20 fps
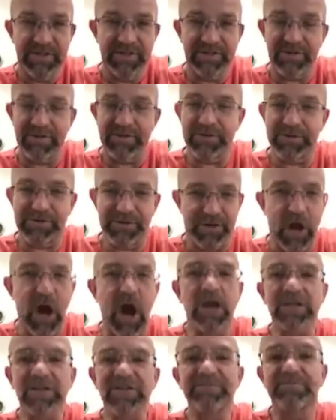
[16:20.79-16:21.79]
there's an
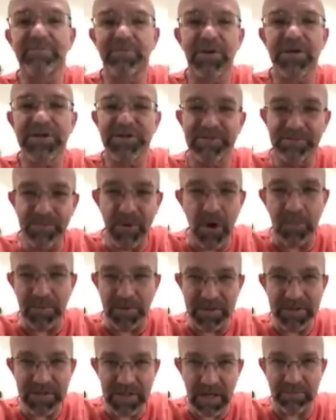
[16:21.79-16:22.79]
olive press
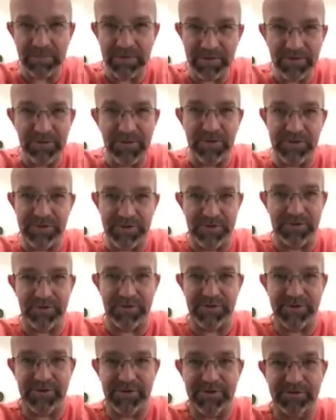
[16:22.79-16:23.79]
moment coming for the
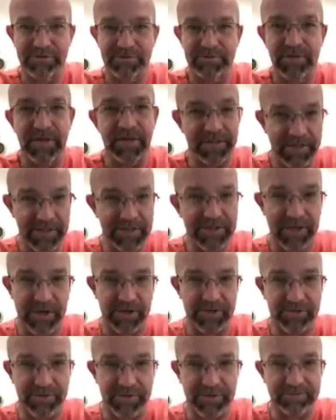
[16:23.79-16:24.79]
church in this
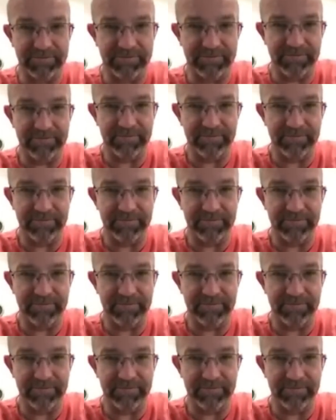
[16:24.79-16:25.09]
country.